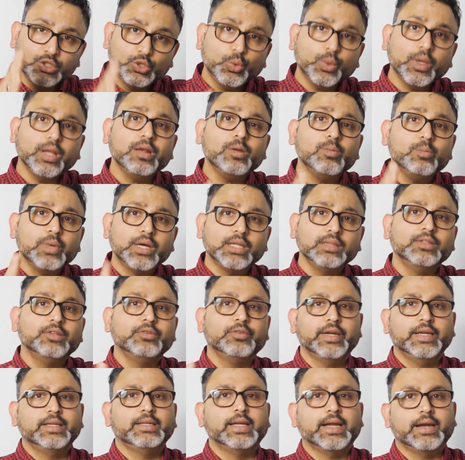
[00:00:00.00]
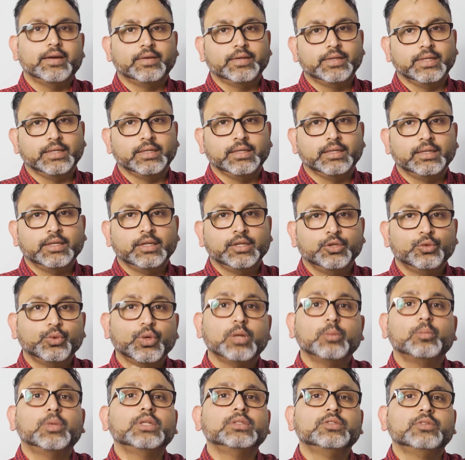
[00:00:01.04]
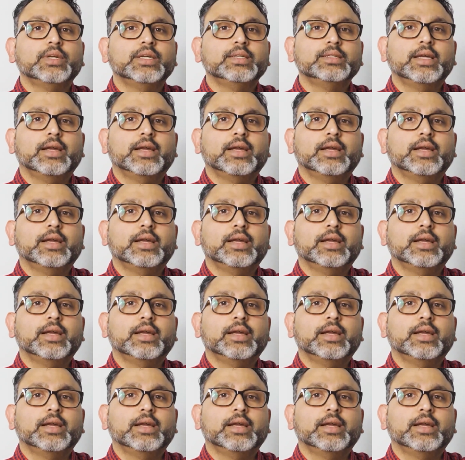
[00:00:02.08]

12 month rate guarantee. 12 month rate